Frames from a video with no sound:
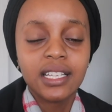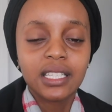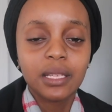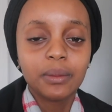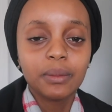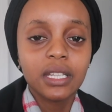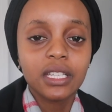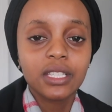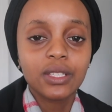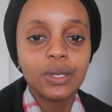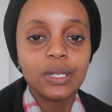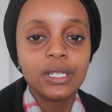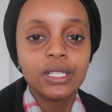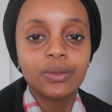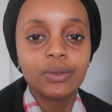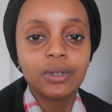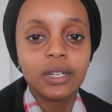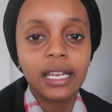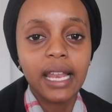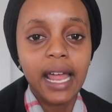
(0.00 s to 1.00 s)
Something that's going
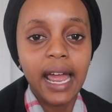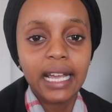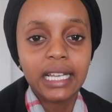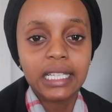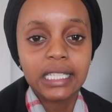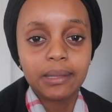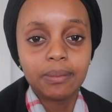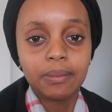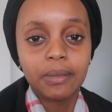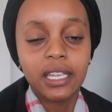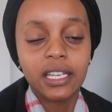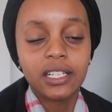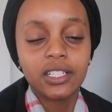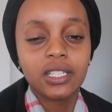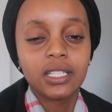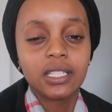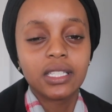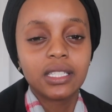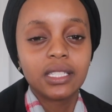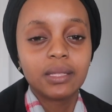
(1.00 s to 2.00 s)
to relax me and
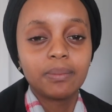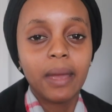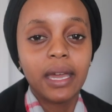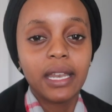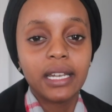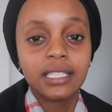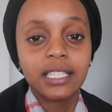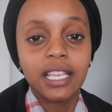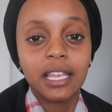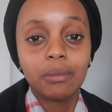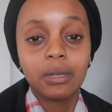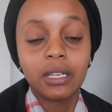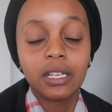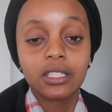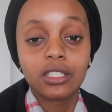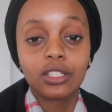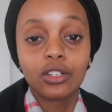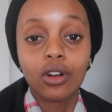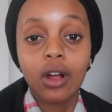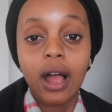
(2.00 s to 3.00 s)
just meditate
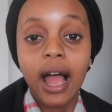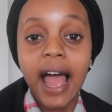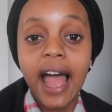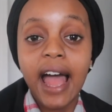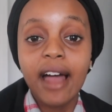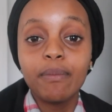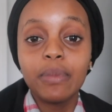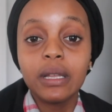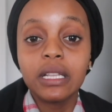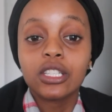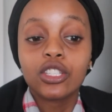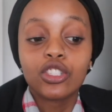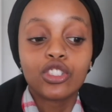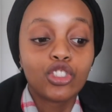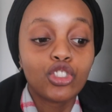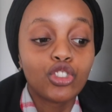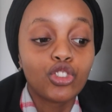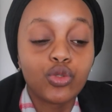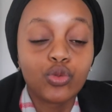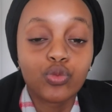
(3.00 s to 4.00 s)
because, girl, I have been
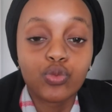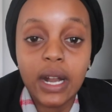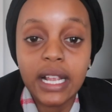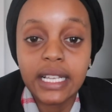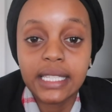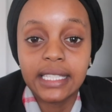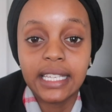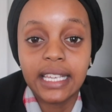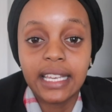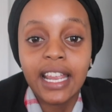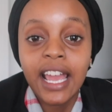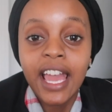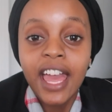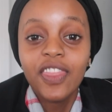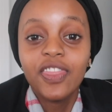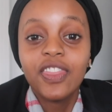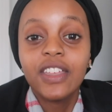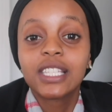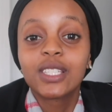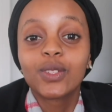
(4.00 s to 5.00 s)
stressing.
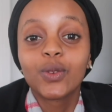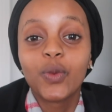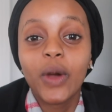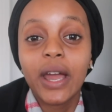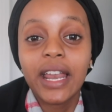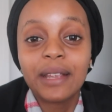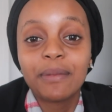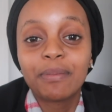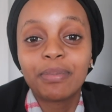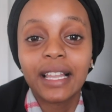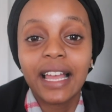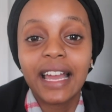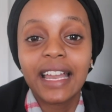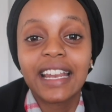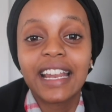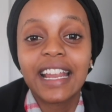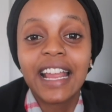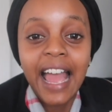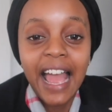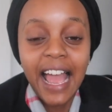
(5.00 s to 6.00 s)
This wedding
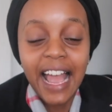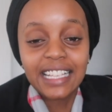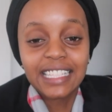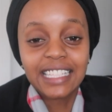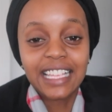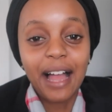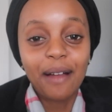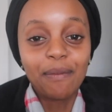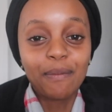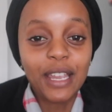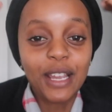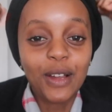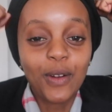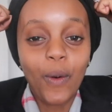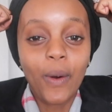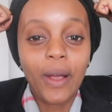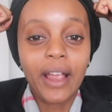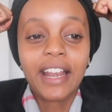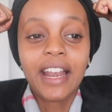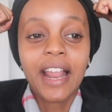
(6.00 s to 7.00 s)
planning has got me
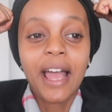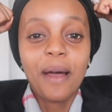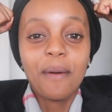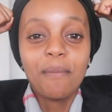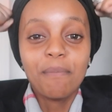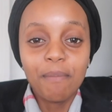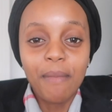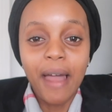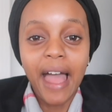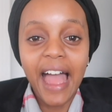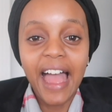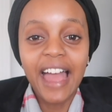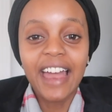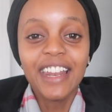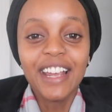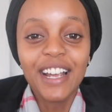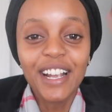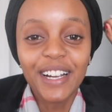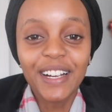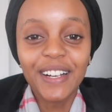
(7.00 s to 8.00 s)
going
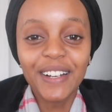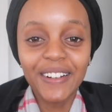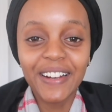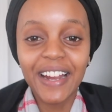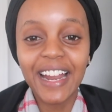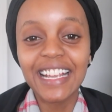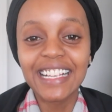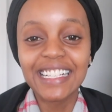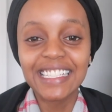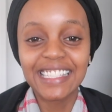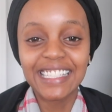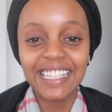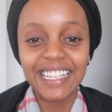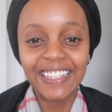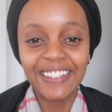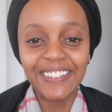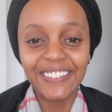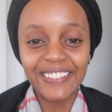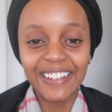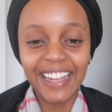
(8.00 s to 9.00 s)
mad
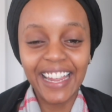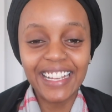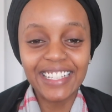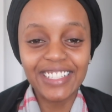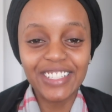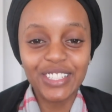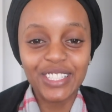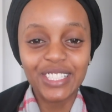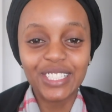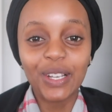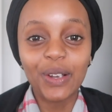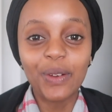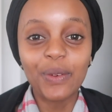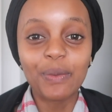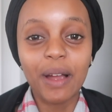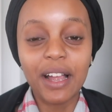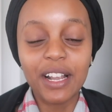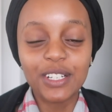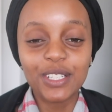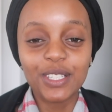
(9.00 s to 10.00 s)
crazy, okay? Just too
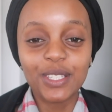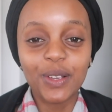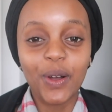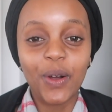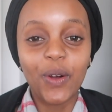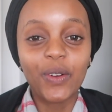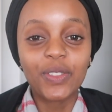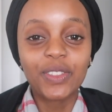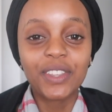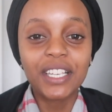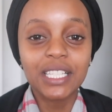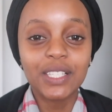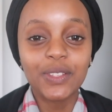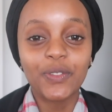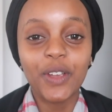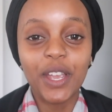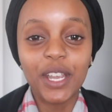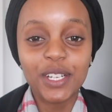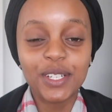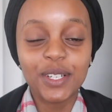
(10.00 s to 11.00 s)
much. So this
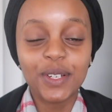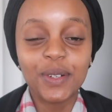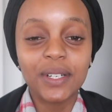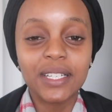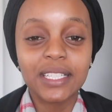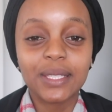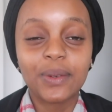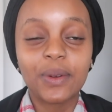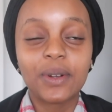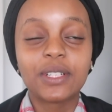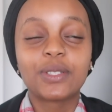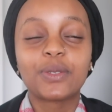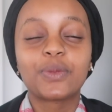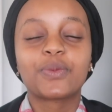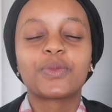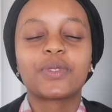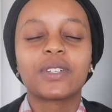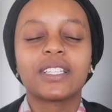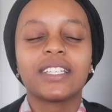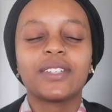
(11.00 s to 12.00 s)
facial is going to
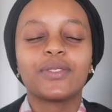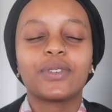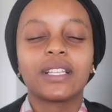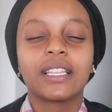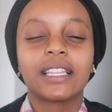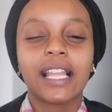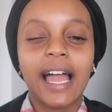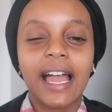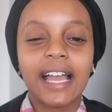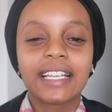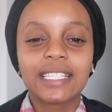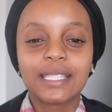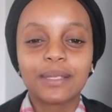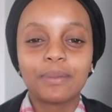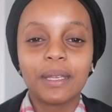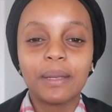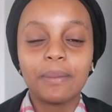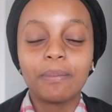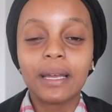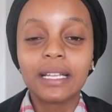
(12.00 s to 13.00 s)
really relax
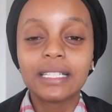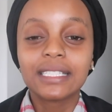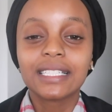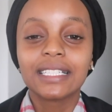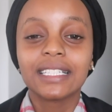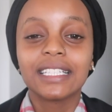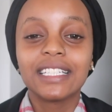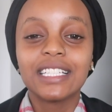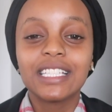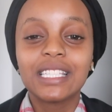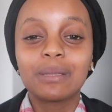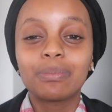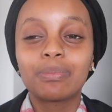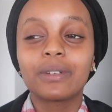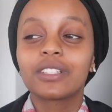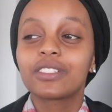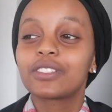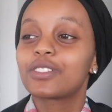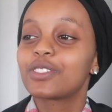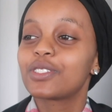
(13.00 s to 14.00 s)
me mentally,
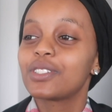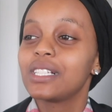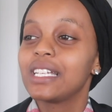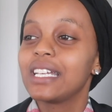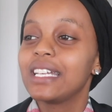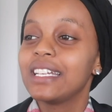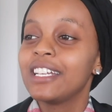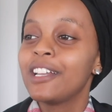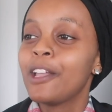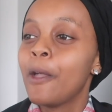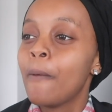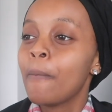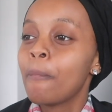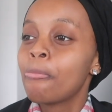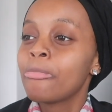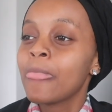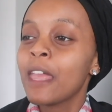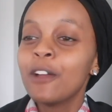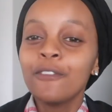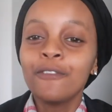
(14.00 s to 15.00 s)
spiritually,
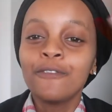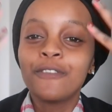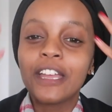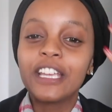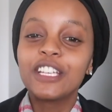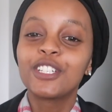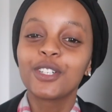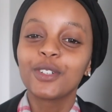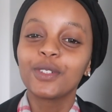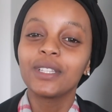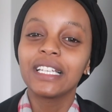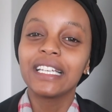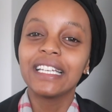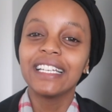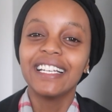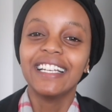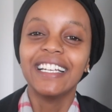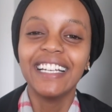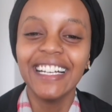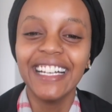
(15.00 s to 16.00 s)
facially.